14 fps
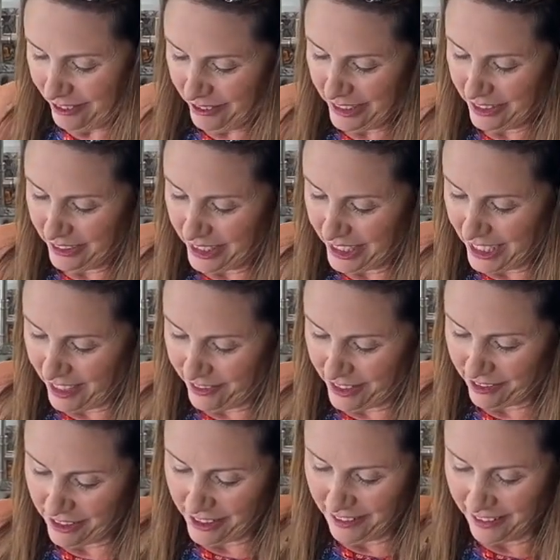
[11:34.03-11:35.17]
we already have
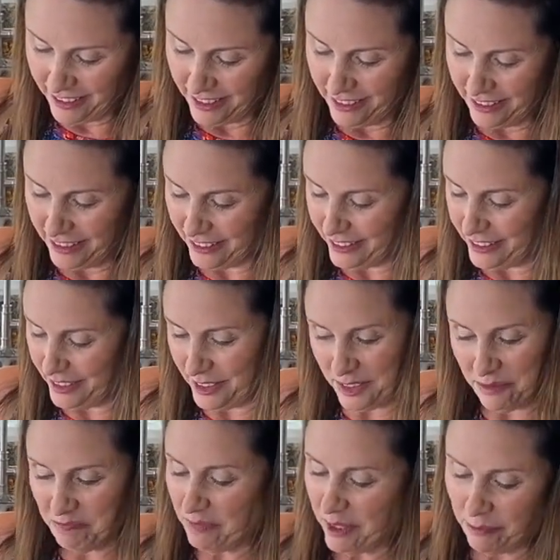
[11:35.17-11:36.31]
everything in here. It's
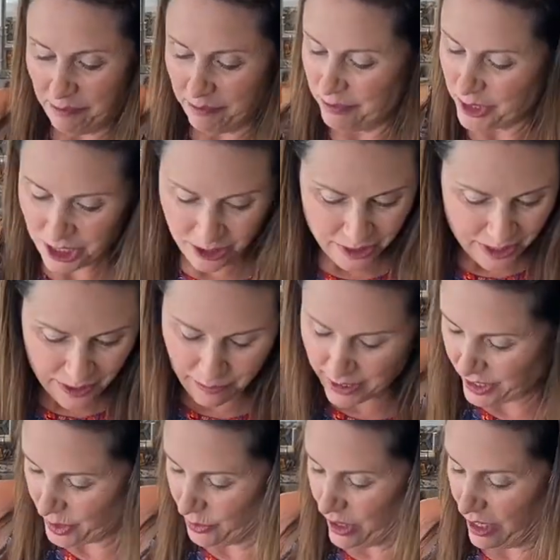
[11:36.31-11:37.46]
sure it's mixed
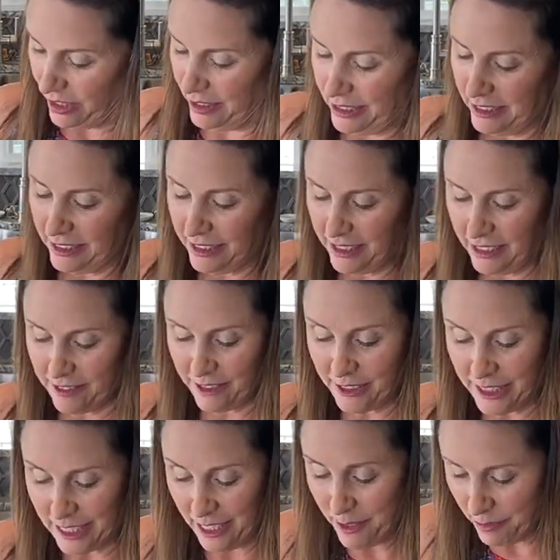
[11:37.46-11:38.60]
well. Cover it
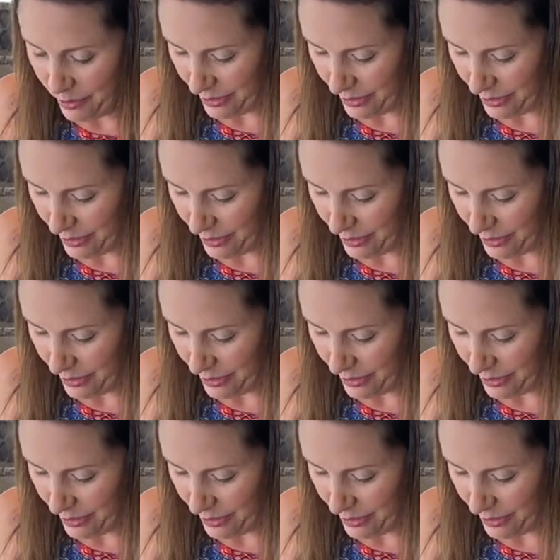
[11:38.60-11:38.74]
up.